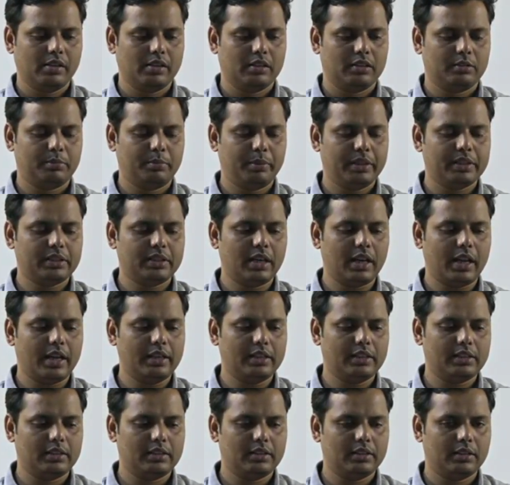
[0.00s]

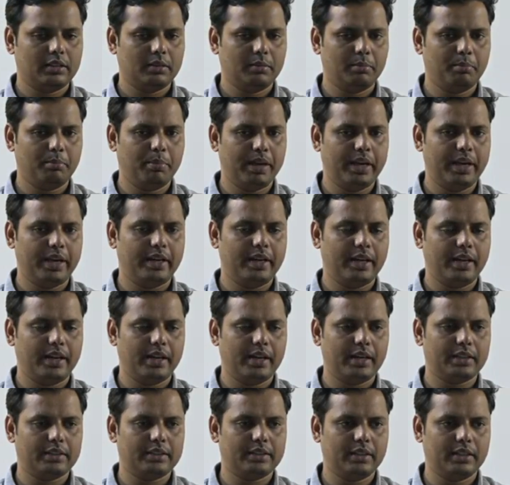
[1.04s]
specialized blade
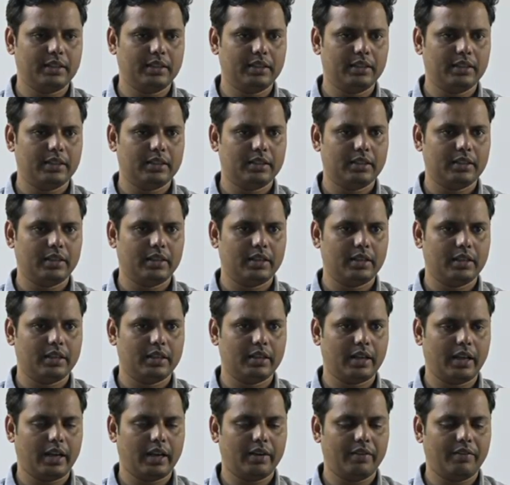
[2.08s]
industry,
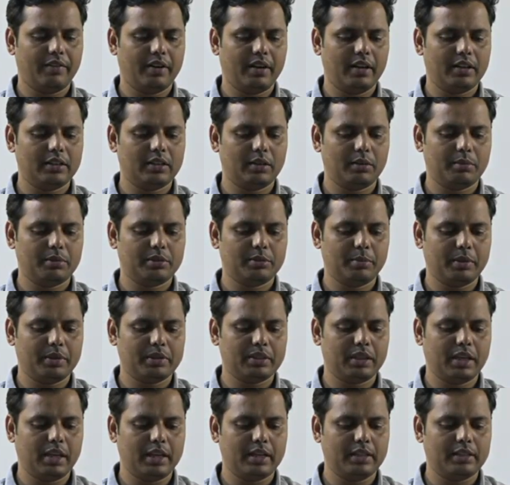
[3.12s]
an evidence of
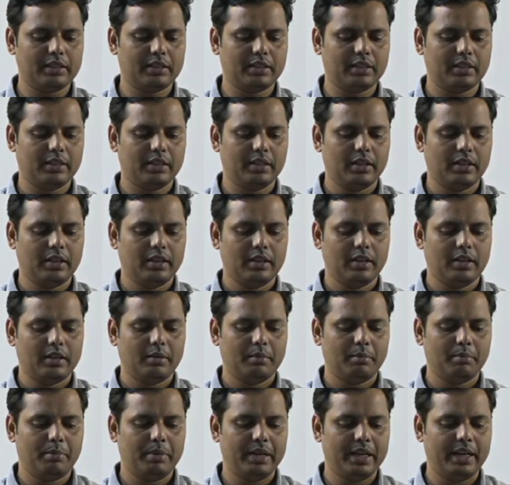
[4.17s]
specialized
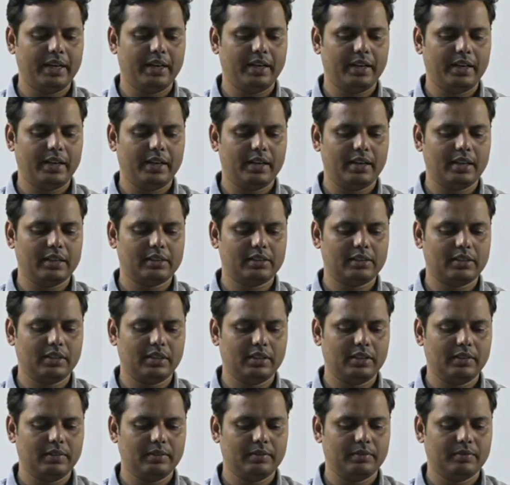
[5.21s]
blade
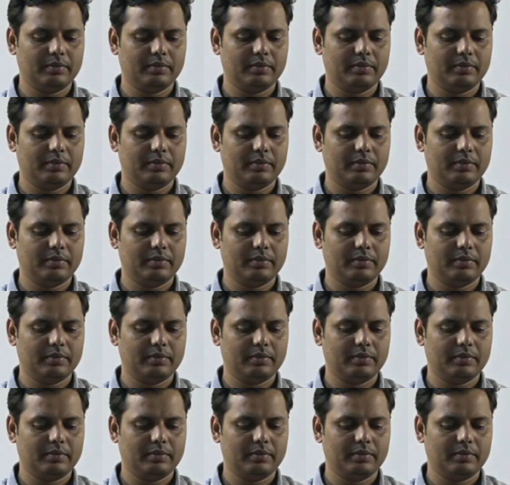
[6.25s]
industry